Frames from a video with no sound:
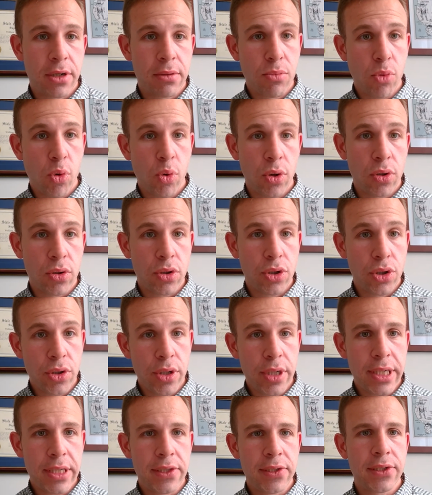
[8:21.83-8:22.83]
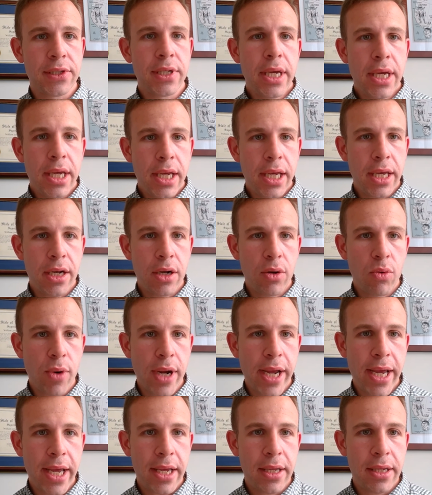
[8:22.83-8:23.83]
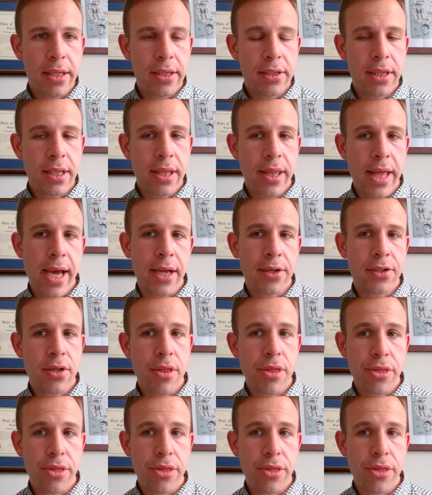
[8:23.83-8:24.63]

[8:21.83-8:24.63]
moral goods, in a way that